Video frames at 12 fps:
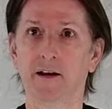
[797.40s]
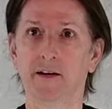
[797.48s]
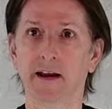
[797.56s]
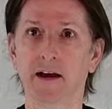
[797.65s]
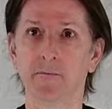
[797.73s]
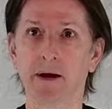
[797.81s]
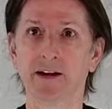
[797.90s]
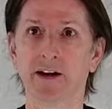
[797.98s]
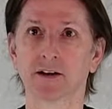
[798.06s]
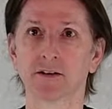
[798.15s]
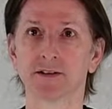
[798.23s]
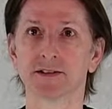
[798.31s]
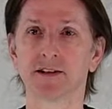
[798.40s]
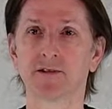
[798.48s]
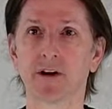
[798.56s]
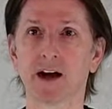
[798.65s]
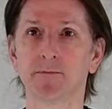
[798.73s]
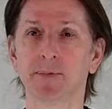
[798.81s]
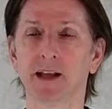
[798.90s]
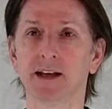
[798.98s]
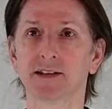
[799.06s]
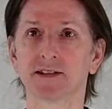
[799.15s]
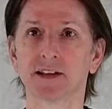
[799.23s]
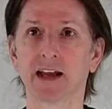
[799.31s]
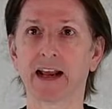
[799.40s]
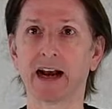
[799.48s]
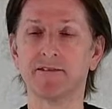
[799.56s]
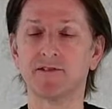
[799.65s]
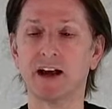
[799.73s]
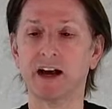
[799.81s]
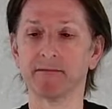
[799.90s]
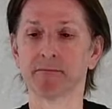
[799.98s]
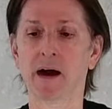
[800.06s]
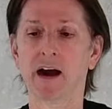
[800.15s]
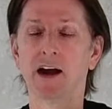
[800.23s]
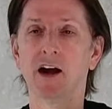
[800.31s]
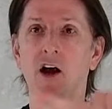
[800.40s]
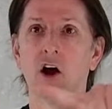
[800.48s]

Now my knuckle is in the right place and I've got my